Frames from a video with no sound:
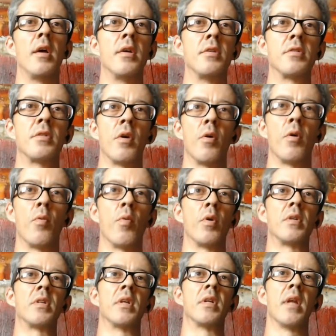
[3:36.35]
So,
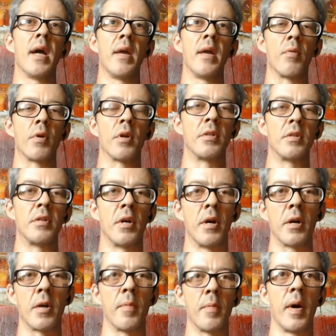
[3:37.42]
what tonight we're going to
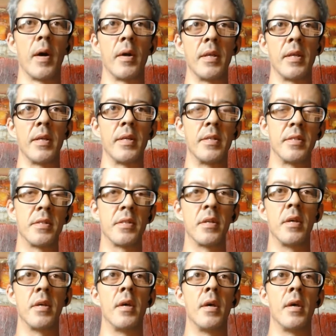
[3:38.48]
talk about is